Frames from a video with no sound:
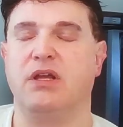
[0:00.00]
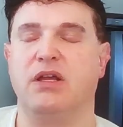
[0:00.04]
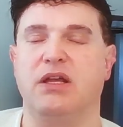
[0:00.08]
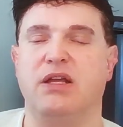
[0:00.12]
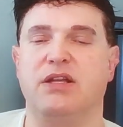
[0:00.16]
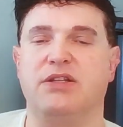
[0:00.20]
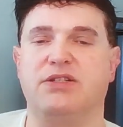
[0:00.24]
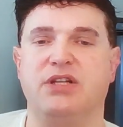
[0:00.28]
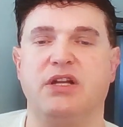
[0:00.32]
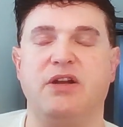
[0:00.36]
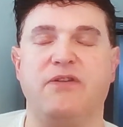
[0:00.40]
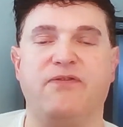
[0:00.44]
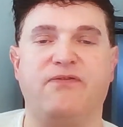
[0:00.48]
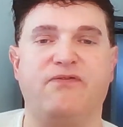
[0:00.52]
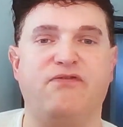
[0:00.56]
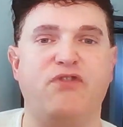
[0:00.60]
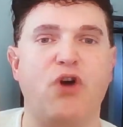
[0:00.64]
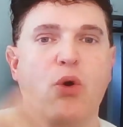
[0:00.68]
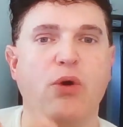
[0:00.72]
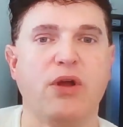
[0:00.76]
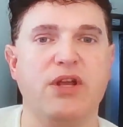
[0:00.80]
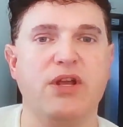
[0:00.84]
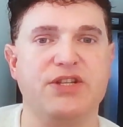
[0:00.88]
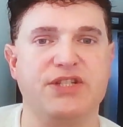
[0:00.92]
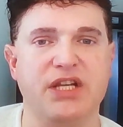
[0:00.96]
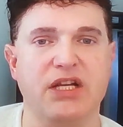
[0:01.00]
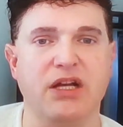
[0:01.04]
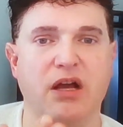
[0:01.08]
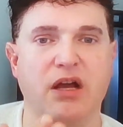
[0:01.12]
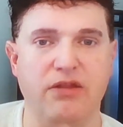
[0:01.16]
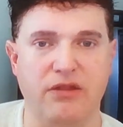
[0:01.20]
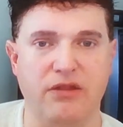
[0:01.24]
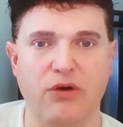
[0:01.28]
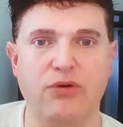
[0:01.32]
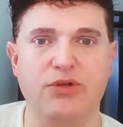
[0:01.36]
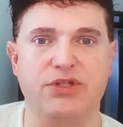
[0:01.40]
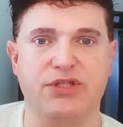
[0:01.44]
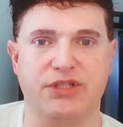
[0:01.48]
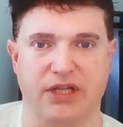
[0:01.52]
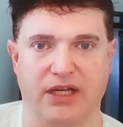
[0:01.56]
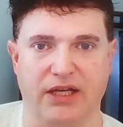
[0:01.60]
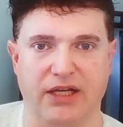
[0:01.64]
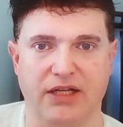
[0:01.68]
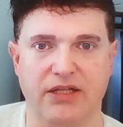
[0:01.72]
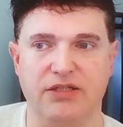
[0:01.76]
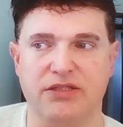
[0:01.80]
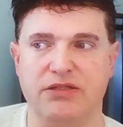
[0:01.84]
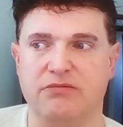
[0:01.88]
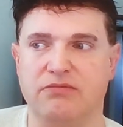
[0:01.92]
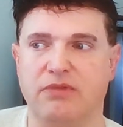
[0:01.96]
Instead of focusing on those
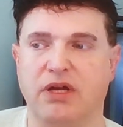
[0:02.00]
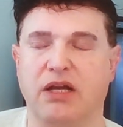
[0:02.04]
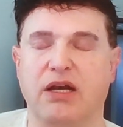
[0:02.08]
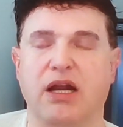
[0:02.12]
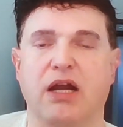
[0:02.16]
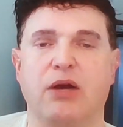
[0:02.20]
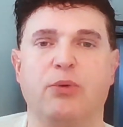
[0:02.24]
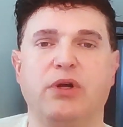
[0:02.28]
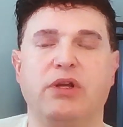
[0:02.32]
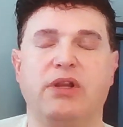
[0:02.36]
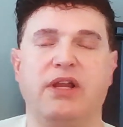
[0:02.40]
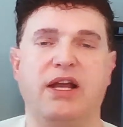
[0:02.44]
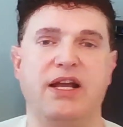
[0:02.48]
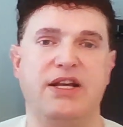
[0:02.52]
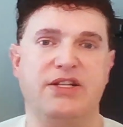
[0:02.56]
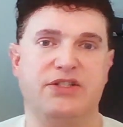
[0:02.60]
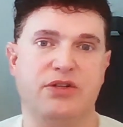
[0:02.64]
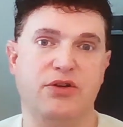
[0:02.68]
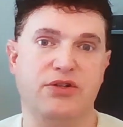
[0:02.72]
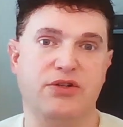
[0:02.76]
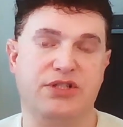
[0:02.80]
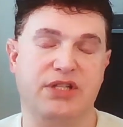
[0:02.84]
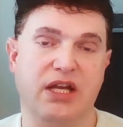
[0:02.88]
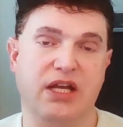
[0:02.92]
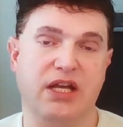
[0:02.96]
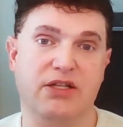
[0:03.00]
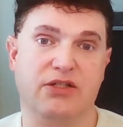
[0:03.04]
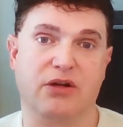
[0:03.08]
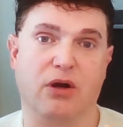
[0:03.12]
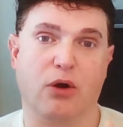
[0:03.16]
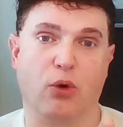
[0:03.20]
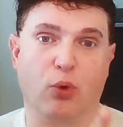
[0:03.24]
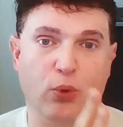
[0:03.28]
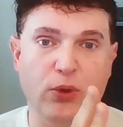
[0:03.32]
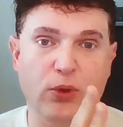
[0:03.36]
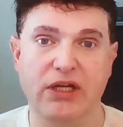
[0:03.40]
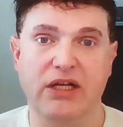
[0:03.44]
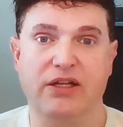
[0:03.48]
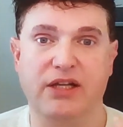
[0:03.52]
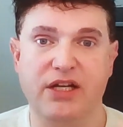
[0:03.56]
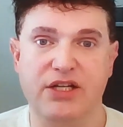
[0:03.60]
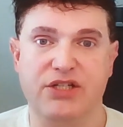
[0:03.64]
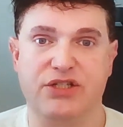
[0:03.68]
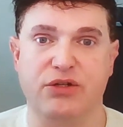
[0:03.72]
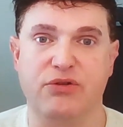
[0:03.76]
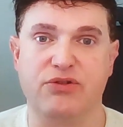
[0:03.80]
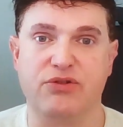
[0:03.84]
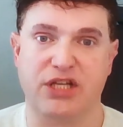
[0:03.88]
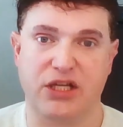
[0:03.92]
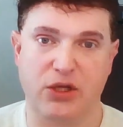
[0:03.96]
things, and I realize those things are real
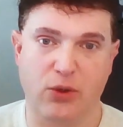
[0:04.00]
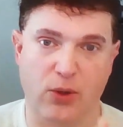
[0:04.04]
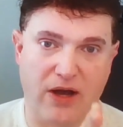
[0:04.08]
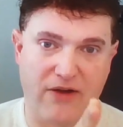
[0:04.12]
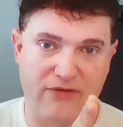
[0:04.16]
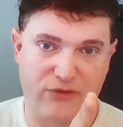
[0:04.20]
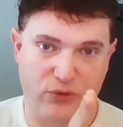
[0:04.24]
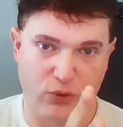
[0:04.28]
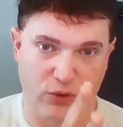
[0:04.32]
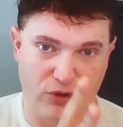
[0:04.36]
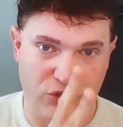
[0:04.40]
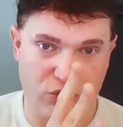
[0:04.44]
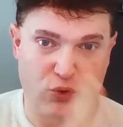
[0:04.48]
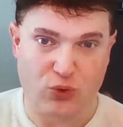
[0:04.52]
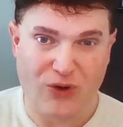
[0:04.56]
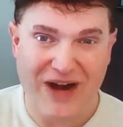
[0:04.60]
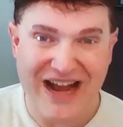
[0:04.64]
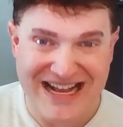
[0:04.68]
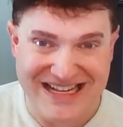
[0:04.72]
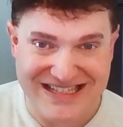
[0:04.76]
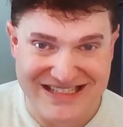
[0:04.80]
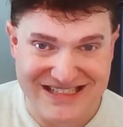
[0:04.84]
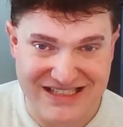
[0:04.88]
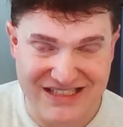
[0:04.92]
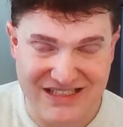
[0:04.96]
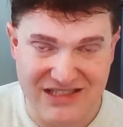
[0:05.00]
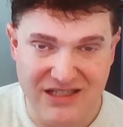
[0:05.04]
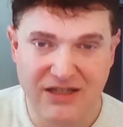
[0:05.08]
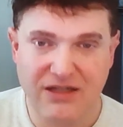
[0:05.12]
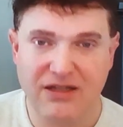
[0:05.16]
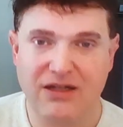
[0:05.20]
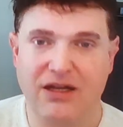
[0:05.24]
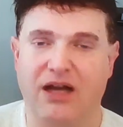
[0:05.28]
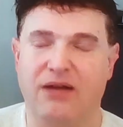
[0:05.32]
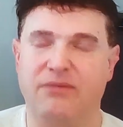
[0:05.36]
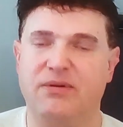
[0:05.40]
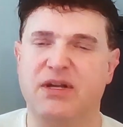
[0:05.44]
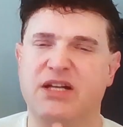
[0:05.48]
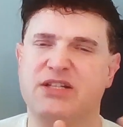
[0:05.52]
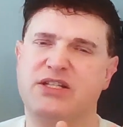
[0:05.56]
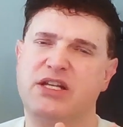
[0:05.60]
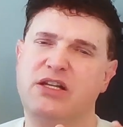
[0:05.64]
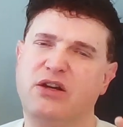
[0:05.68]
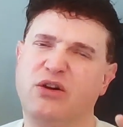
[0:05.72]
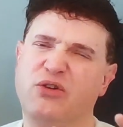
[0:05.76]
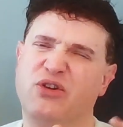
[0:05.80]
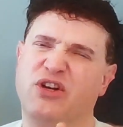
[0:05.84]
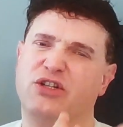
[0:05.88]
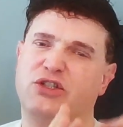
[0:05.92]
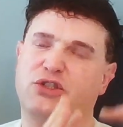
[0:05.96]
issues that you have to address. I'm not saying
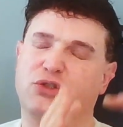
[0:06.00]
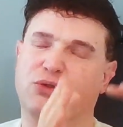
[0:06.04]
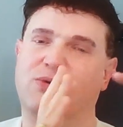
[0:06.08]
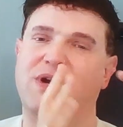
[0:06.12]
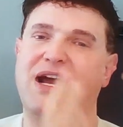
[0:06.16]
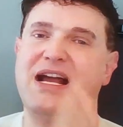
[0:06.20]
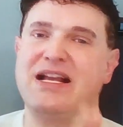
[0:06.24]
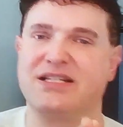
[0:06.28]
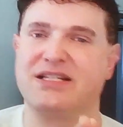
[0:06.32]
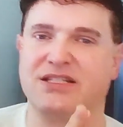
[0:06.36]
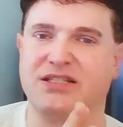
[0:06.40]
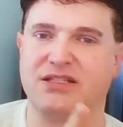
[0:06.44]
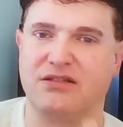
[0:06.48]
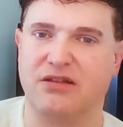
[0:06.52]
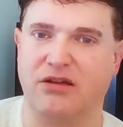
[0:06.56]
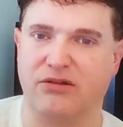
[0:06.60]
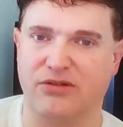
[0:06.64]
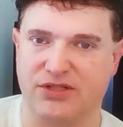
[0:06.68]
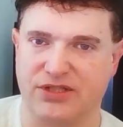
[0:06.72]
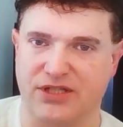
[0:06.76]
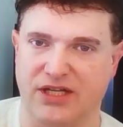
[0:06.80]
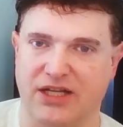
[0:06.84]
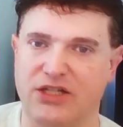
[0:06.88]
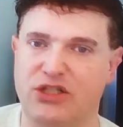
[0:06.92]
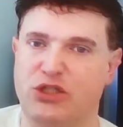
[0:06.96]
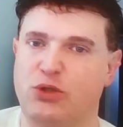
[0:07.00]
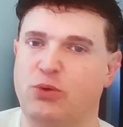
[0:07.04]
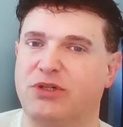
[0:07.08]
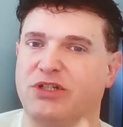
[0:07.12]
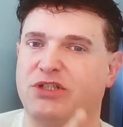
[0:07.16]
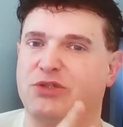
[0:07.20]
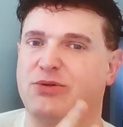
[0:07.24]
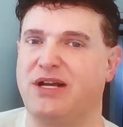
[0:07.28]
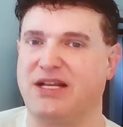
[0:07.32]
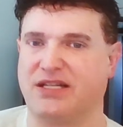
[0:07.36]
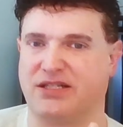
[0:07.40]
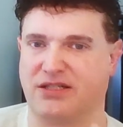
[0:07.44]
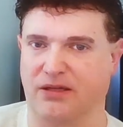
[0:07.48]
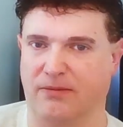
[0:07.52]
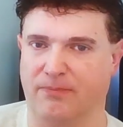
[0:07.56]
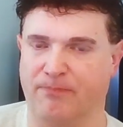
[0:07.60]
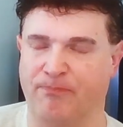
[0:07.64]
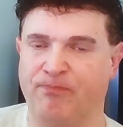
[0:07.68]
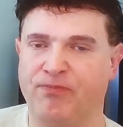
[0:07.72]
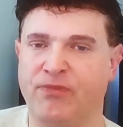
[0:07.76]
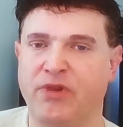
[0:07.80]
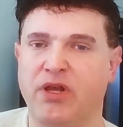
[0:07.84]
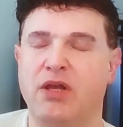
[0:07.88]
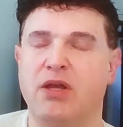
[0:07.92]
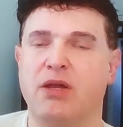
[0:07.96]
you don't address those things, you address them.
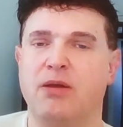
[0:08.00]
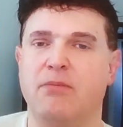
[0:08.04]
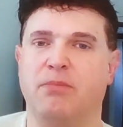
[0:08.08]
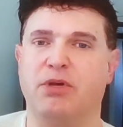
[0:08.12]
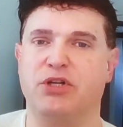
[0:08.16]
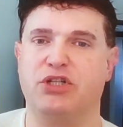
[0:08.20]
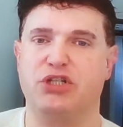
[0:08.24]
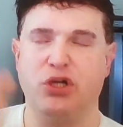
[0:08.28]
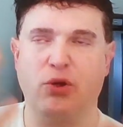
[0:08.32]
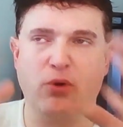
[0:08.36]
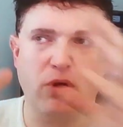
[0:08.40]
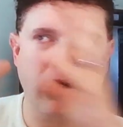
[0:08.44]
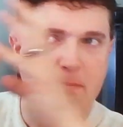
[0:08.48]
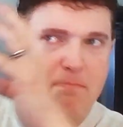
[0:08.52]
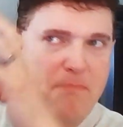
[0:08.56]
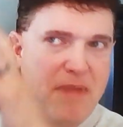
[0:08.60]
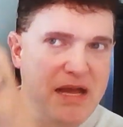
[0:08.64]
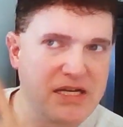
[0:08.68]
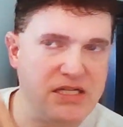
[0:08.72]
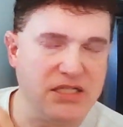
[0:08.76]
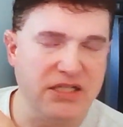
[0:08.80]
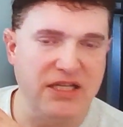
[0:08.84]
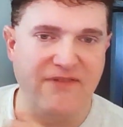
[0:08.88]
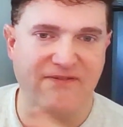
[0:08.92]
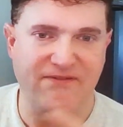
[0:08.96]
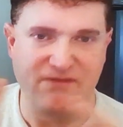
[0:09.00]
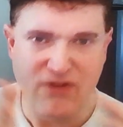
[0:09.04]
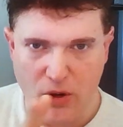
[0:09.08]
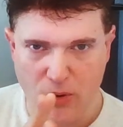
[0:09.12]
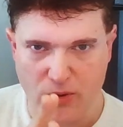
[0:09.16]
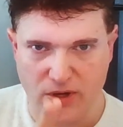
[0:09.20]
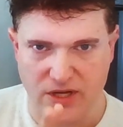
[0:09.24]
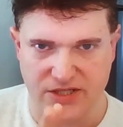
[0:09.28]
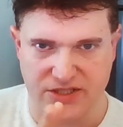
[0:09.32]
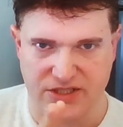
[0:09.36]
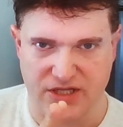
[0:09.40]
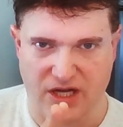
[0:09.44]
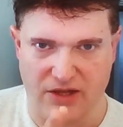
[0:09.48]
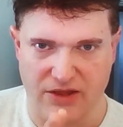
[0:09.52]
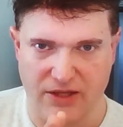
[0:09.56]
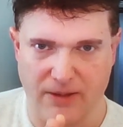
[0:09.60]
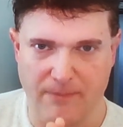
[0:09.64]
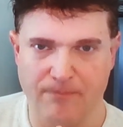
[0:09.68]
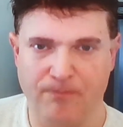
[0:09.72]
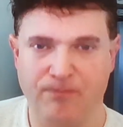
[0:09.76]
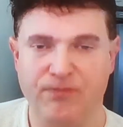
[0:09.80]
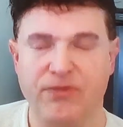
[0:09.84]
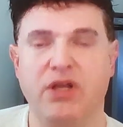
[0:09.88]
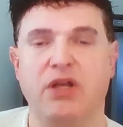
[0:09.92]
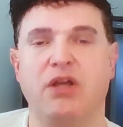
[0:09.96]
But you don't want to mentally focus on them.
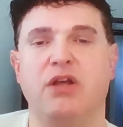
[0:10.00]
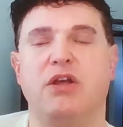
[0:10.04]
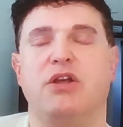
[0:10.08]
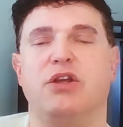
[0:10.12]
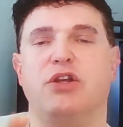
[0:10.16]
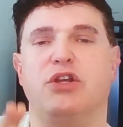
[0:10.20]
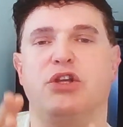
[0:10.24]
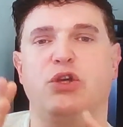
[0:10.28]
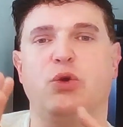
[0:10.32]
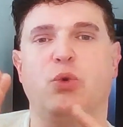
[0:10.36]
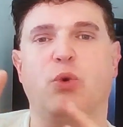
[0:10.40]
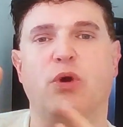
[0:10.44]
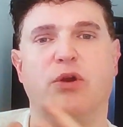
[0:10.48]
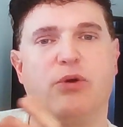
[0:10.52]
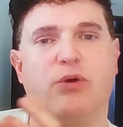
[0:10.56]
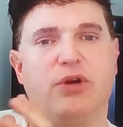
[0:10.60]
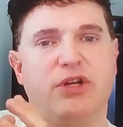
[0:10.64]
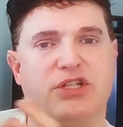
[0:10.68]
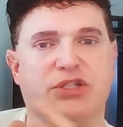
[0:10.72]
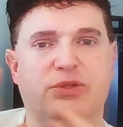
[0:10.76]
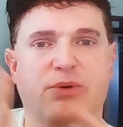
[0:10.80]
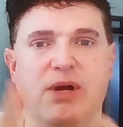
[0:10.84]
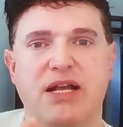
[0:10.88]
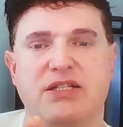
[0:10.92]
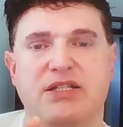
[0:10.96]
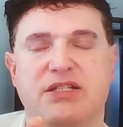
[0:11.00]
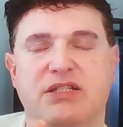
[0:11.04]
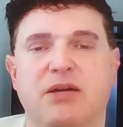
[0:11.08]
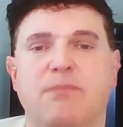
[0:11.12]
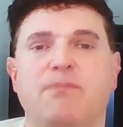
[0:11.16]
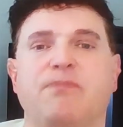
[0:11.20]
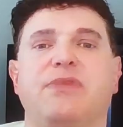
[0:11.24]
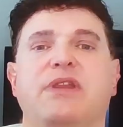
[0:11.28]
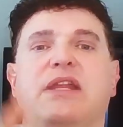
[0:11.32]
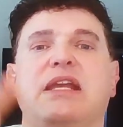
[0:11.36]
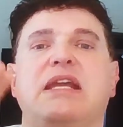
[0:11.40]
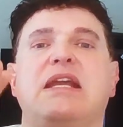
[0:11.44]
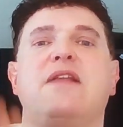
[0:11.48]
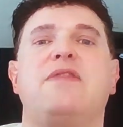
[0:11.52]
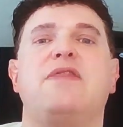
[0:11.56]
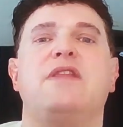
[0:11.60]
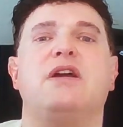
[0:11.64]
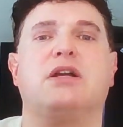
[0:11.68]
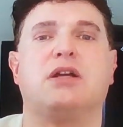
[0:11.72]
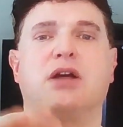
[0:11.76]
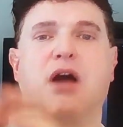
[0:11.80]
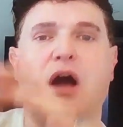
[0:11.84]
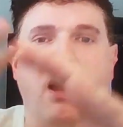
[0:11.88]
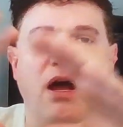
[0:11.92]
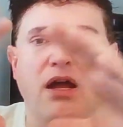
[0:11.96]
You want to address them in the
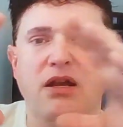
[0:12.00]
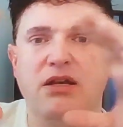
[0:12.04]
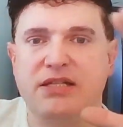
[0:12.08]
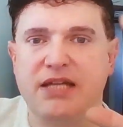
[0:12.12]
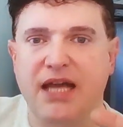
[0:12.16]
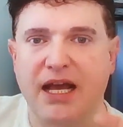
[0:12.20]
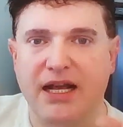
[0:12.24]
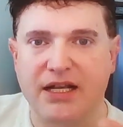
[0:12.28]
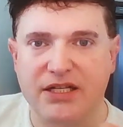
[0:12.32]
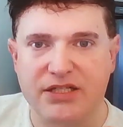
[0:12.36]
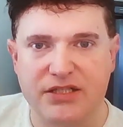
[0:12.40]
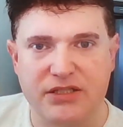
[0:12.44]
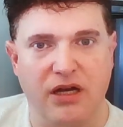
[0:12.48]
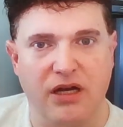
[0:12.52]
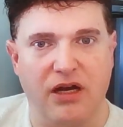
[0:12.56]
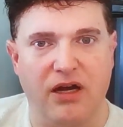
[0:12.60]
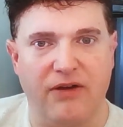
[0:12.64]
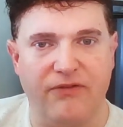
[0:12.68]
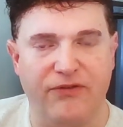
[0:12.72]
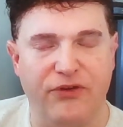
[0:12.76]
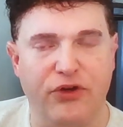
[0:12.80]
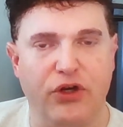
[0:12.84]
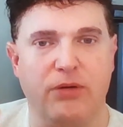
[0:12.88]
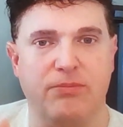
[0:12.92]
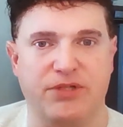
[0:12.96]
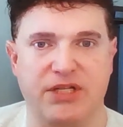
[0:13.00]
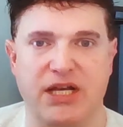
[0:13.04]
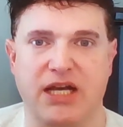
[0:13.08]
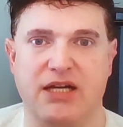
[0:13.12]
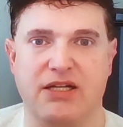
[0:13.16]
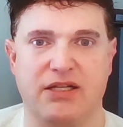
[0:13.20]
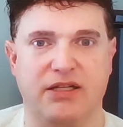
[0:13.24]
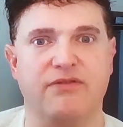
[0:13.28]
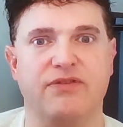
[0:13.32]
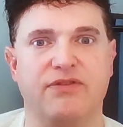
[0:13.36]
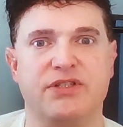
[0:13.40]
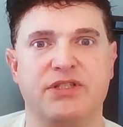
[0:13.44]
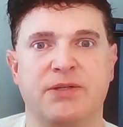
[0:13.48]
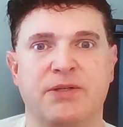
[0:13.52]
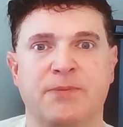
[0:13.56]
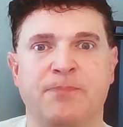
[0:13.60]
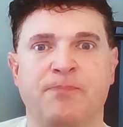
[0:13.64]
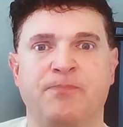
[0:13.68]
context of your objectives.